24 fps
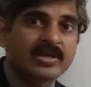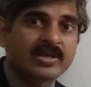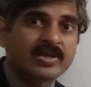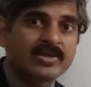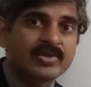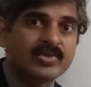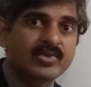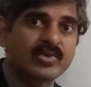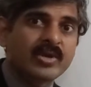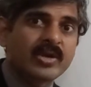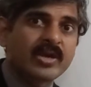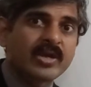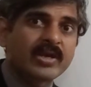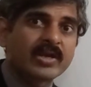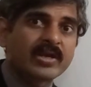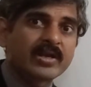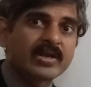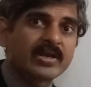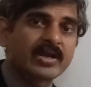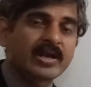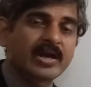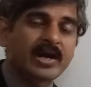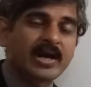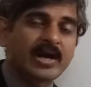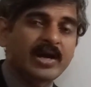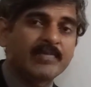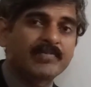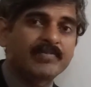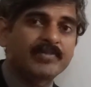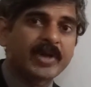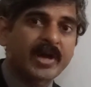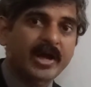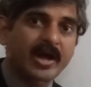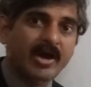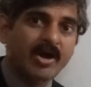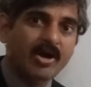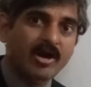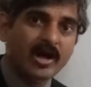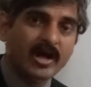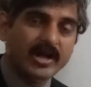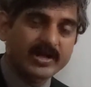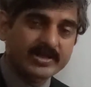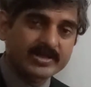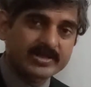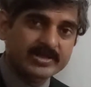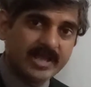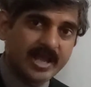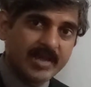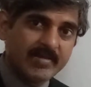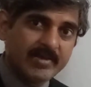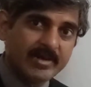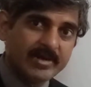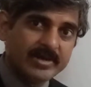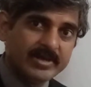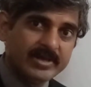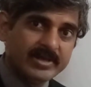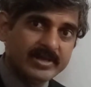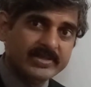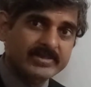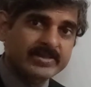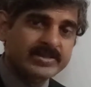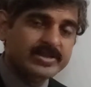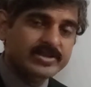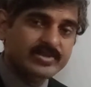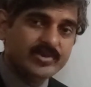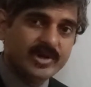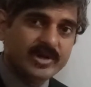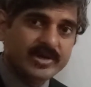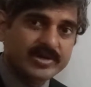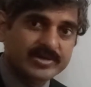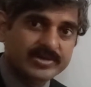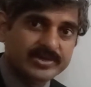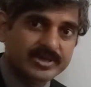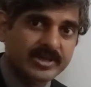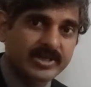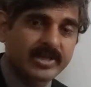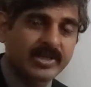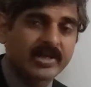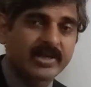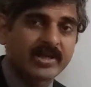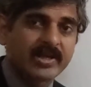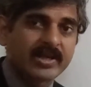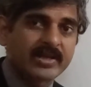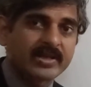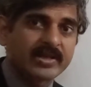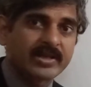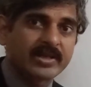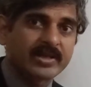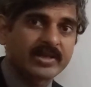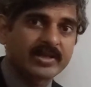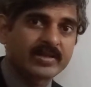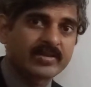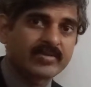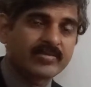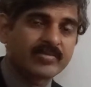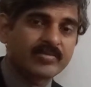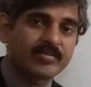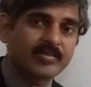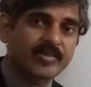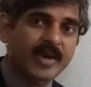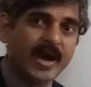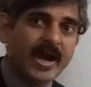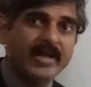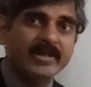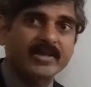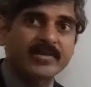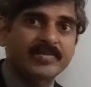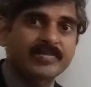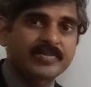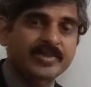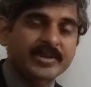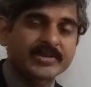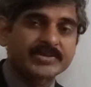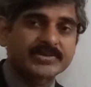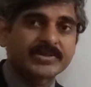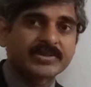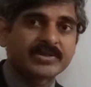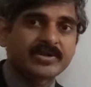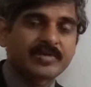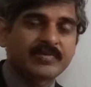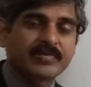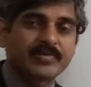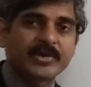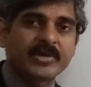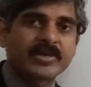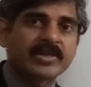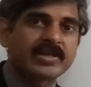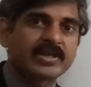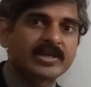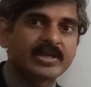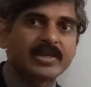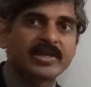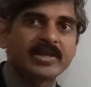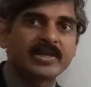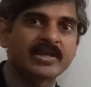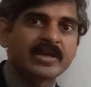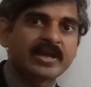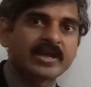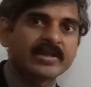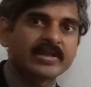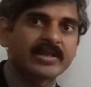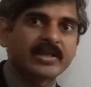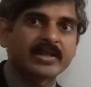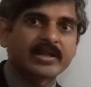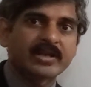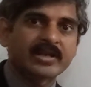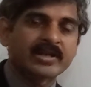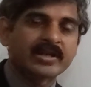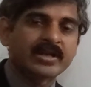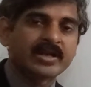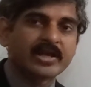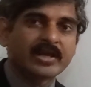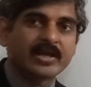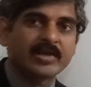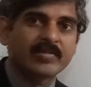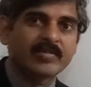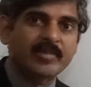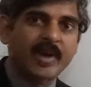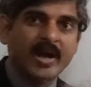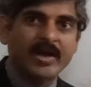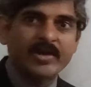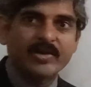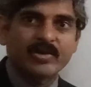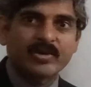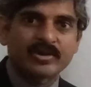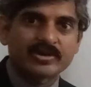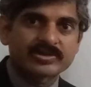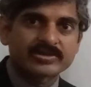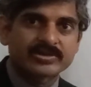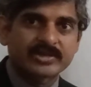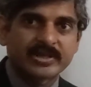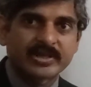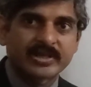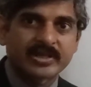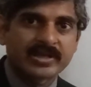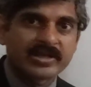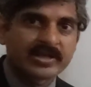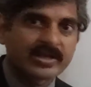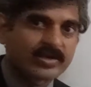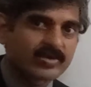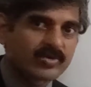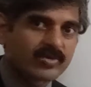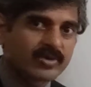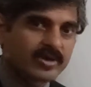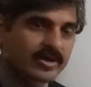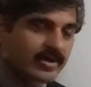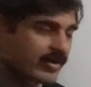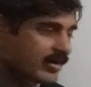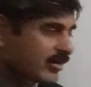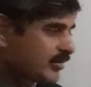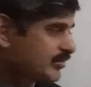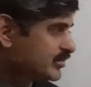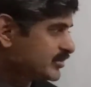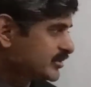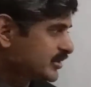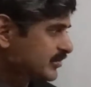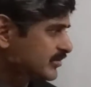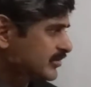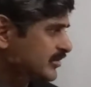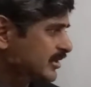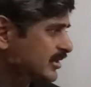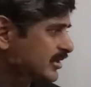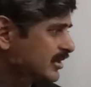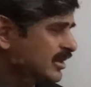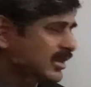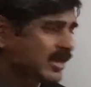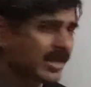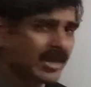you can at the simultaneously you are singing, and then by the pressing of the key, and then by your singing, it could develop something.